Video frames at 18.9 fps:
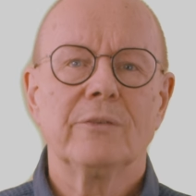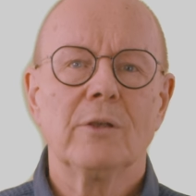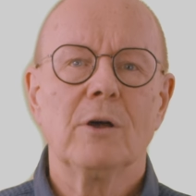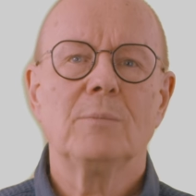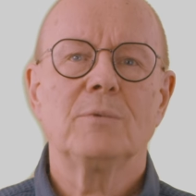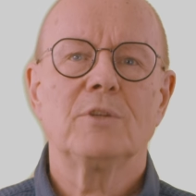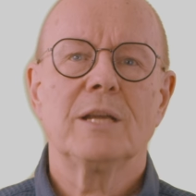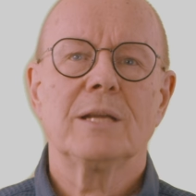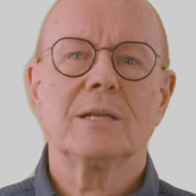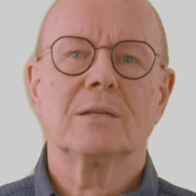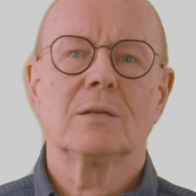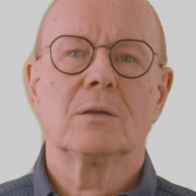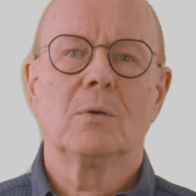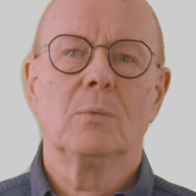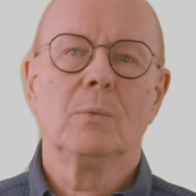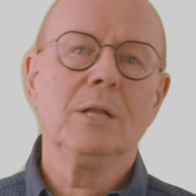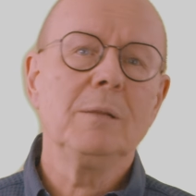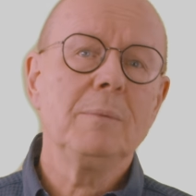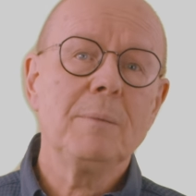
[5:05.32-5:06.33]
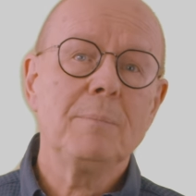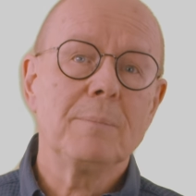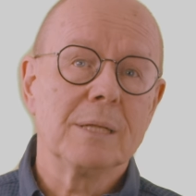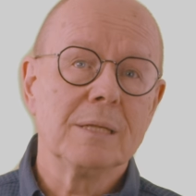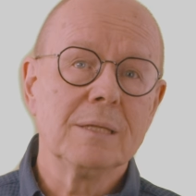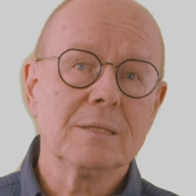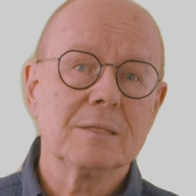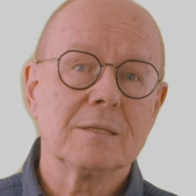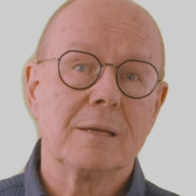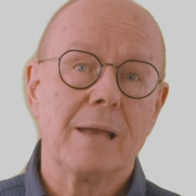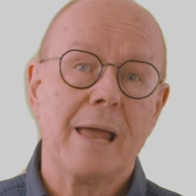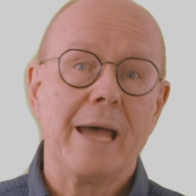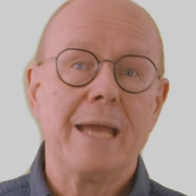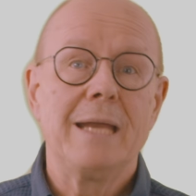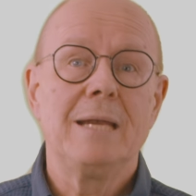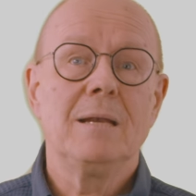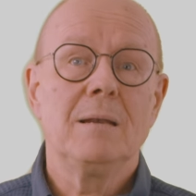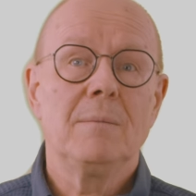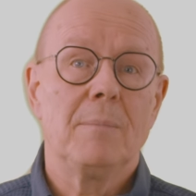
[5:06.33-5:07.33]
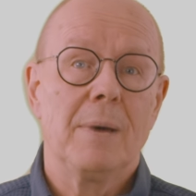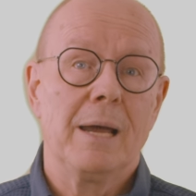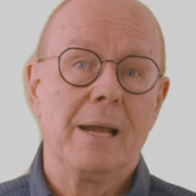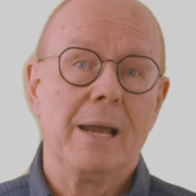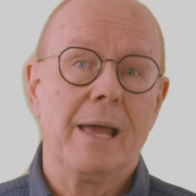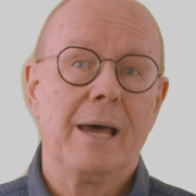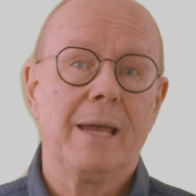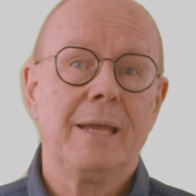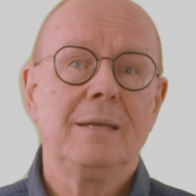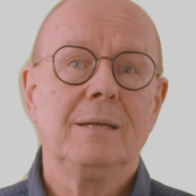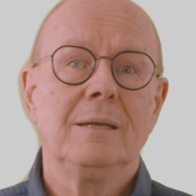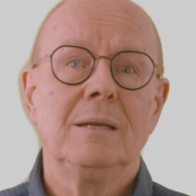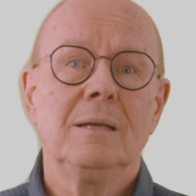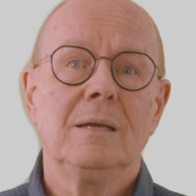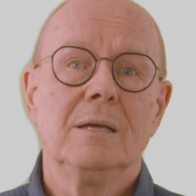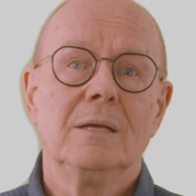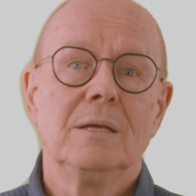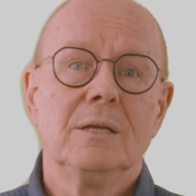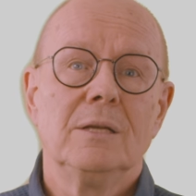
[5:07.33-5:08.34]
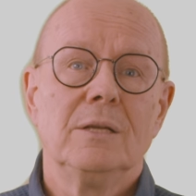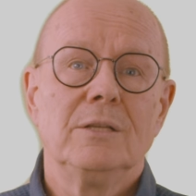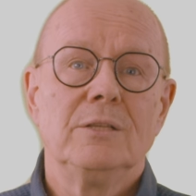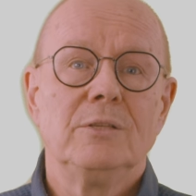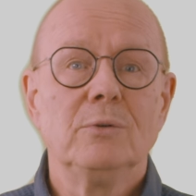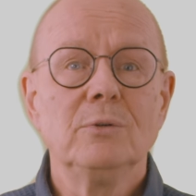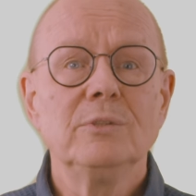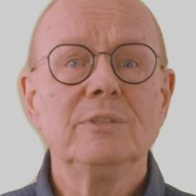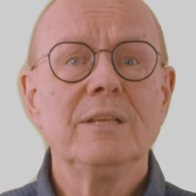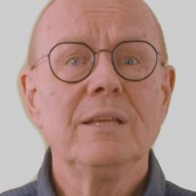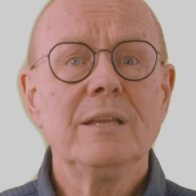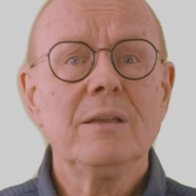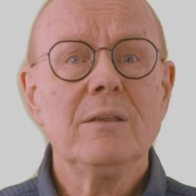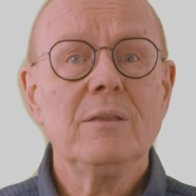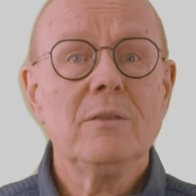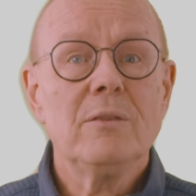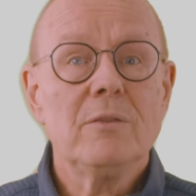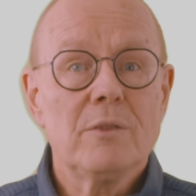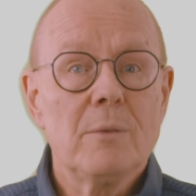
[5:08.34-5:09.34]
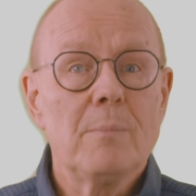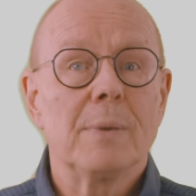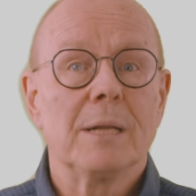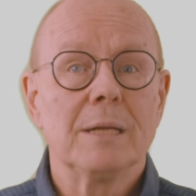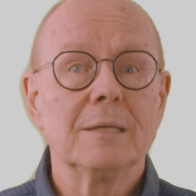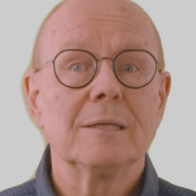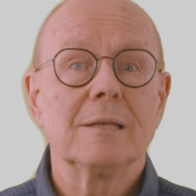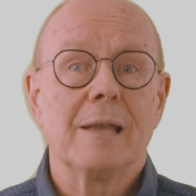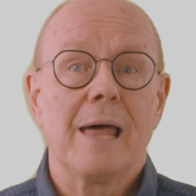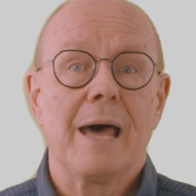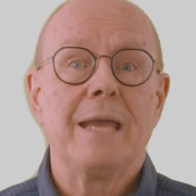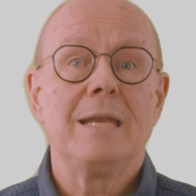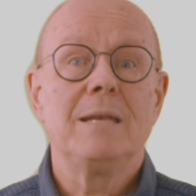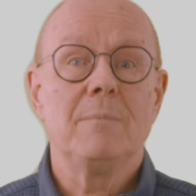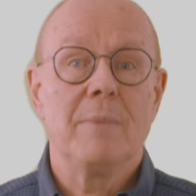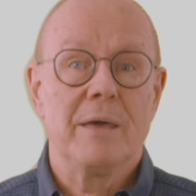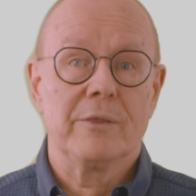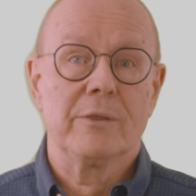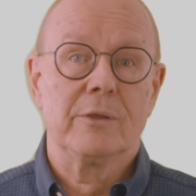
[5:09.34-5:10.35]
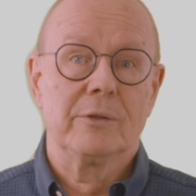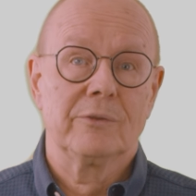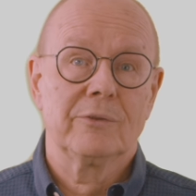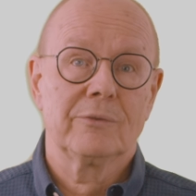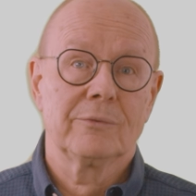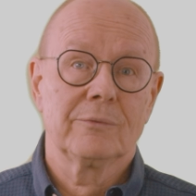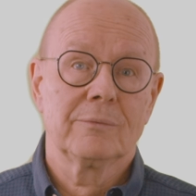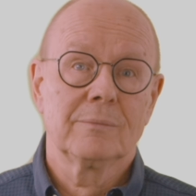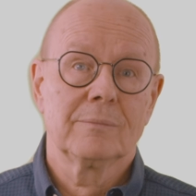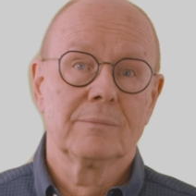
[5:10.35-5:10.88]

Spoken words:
object will be built line by line using the build line methods.